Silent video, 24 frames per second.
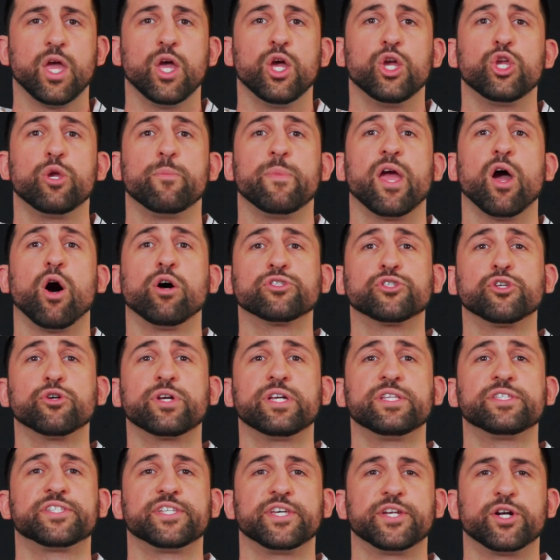You may also
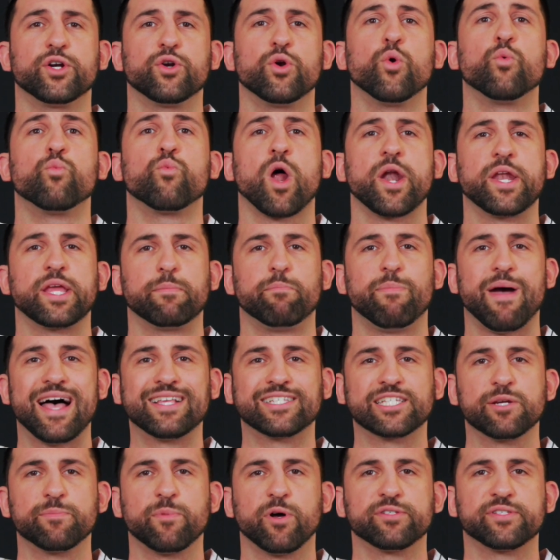consider running
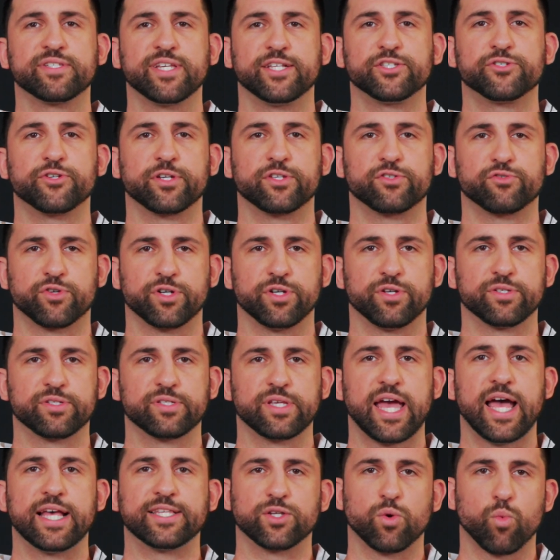basketball-centric drills
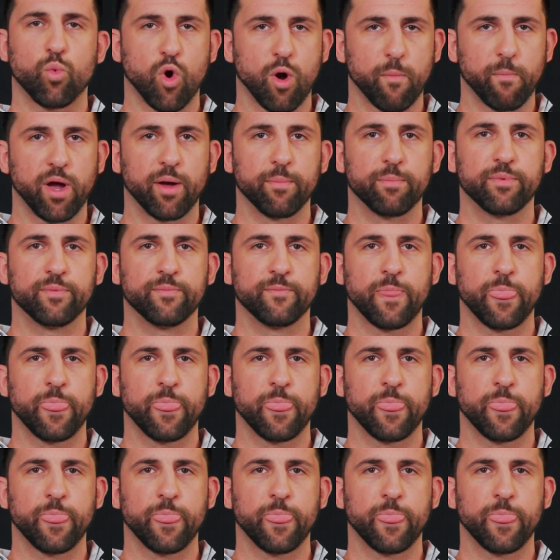as a warm-up.